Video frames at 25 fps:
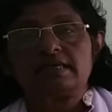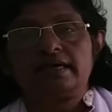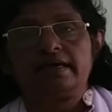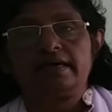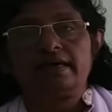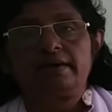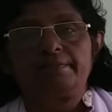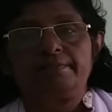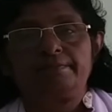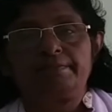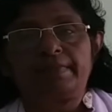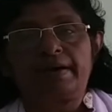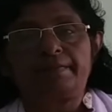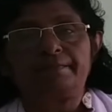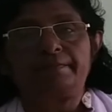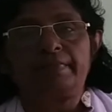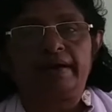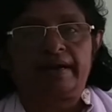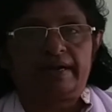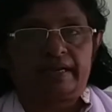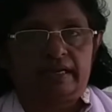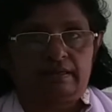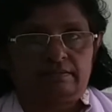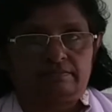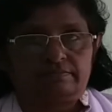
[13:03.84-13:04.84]
a
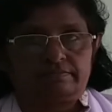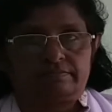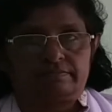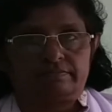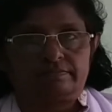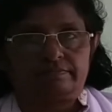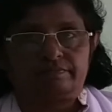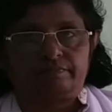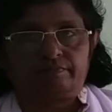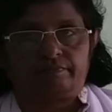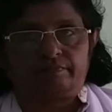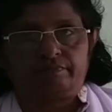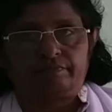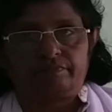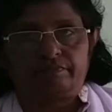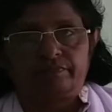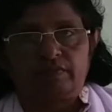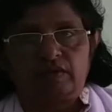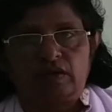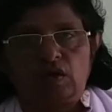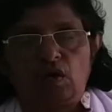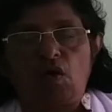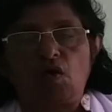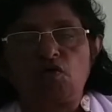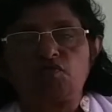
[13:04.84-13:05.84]
memory
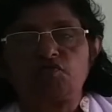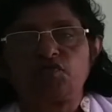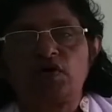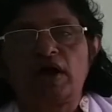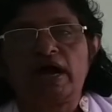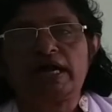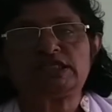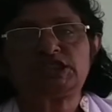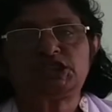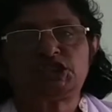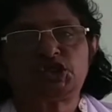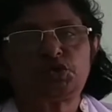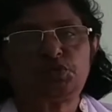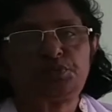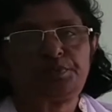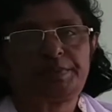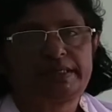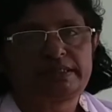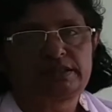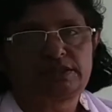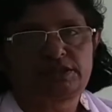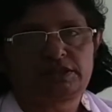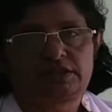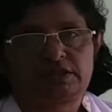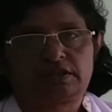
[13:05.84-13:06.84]
of
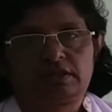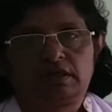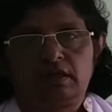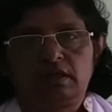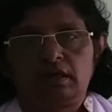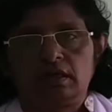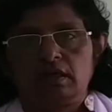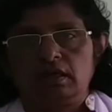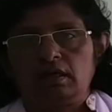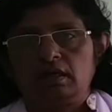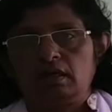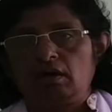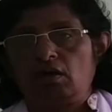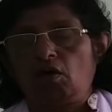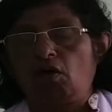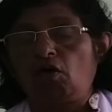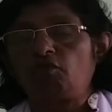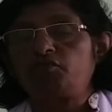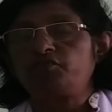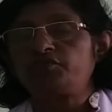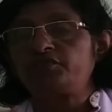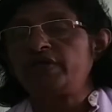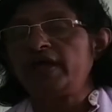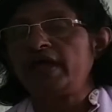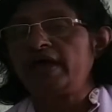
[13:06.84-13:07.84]
achievement
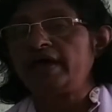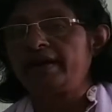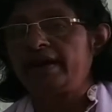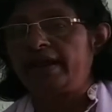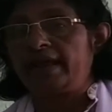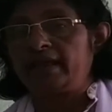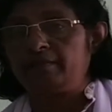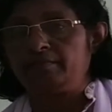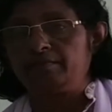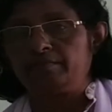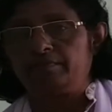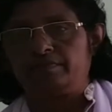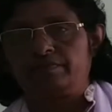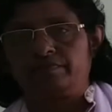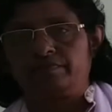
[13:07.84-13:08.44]
of their aim.